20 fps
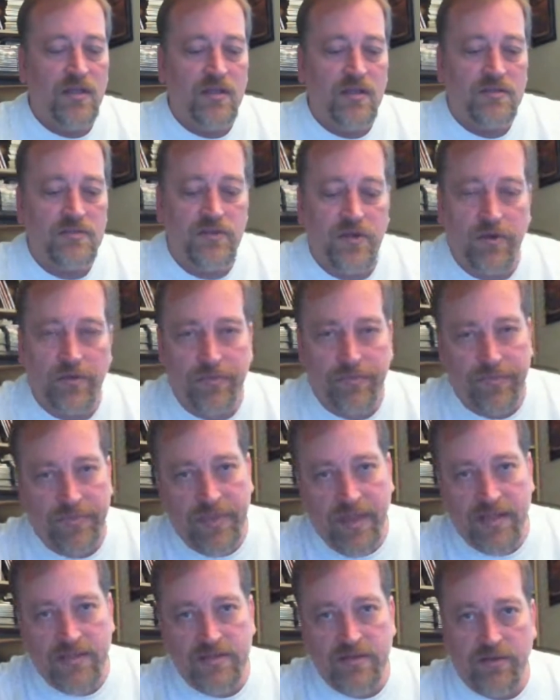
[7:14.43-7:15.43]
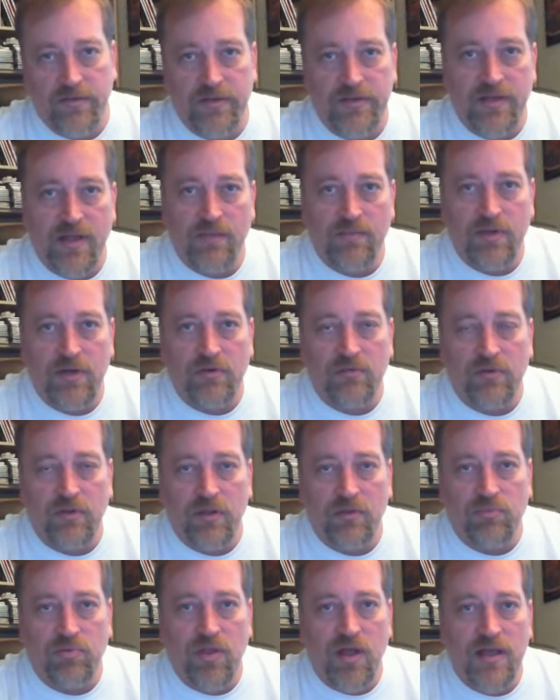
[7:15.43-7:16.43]
So that's the only time that it really
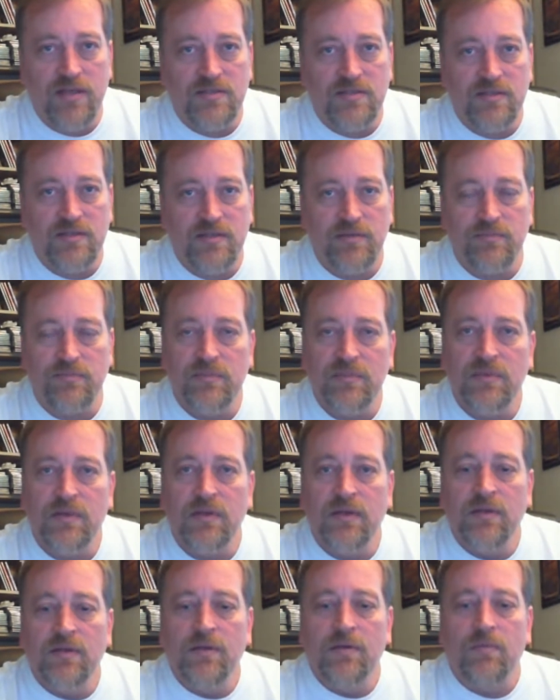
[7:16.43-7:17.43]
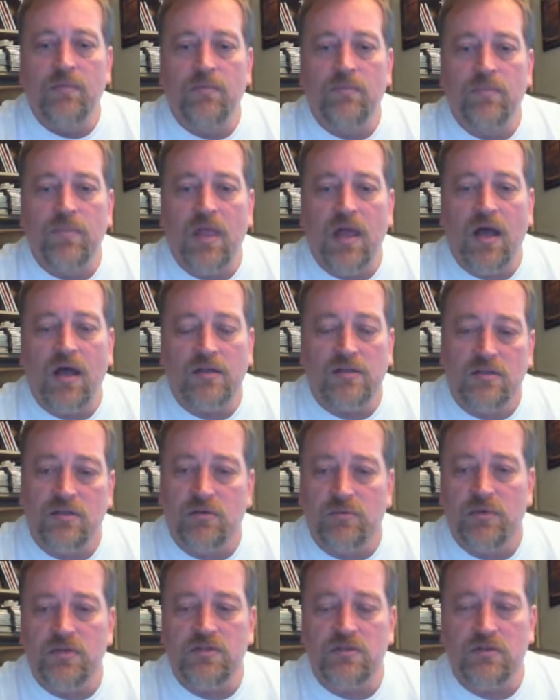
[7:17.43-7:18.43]
applies to them, to the
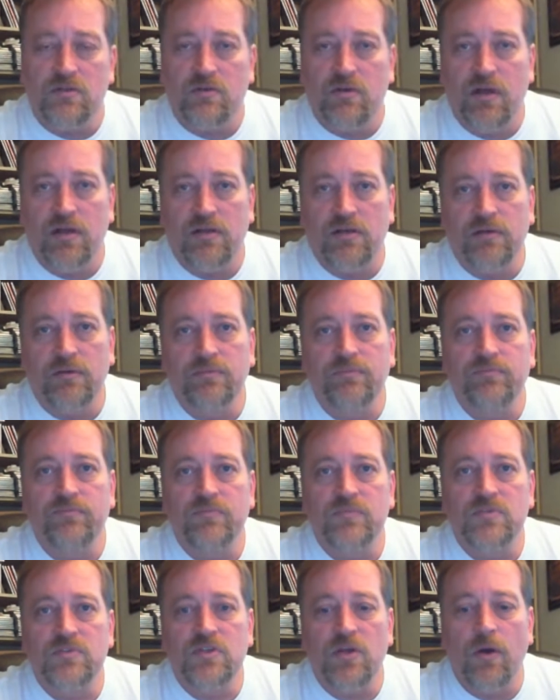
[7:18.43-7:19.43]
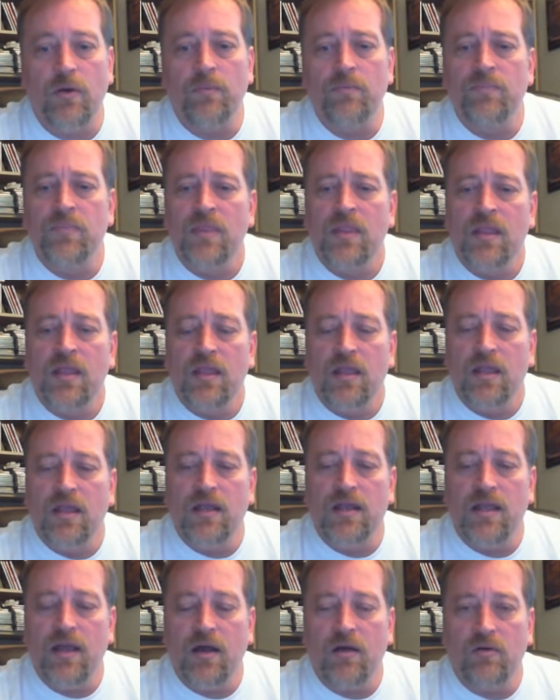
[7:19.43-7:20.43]
original creditor. So
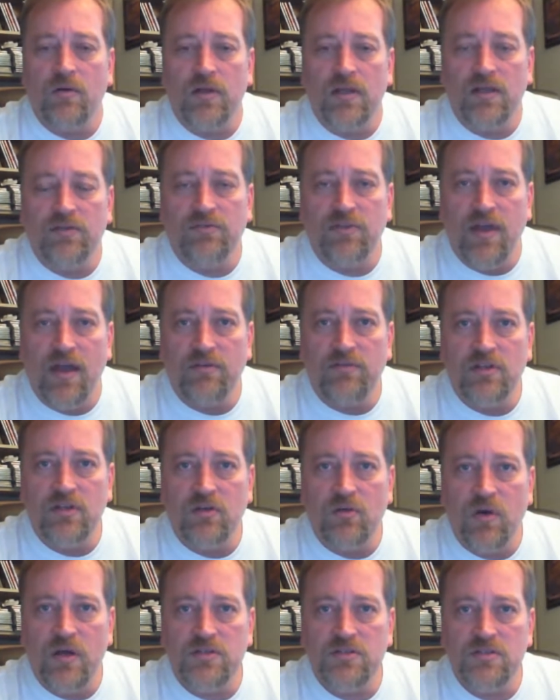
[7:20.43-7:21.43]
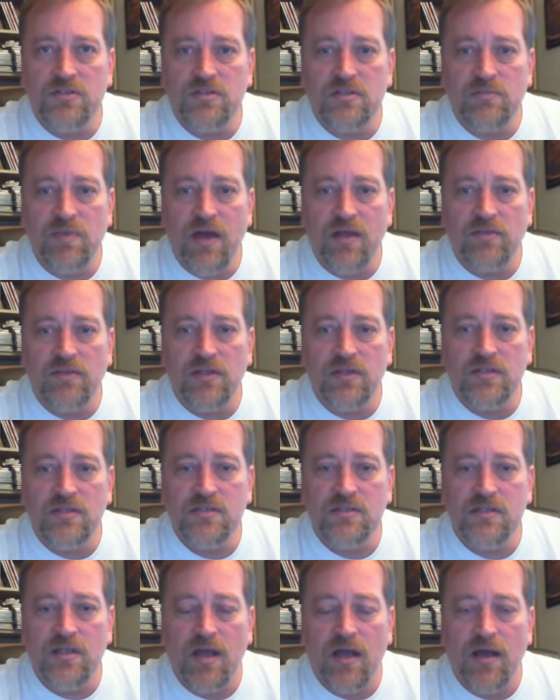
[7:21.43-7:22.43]
anyhow, if you have any questions about
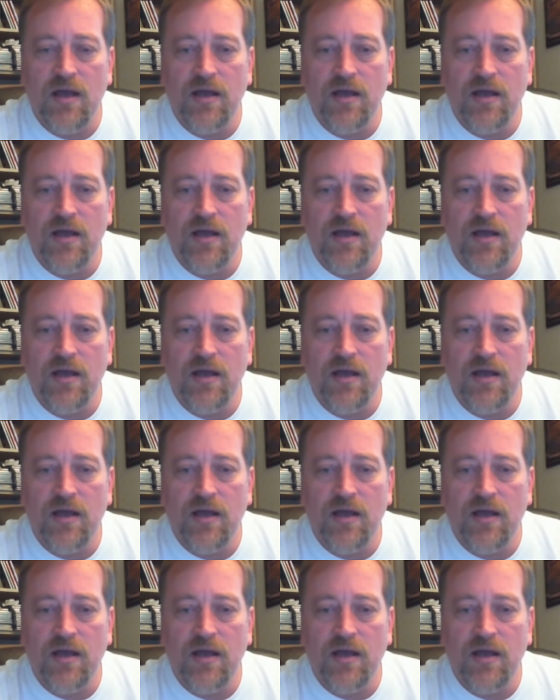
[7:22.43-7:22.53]
this,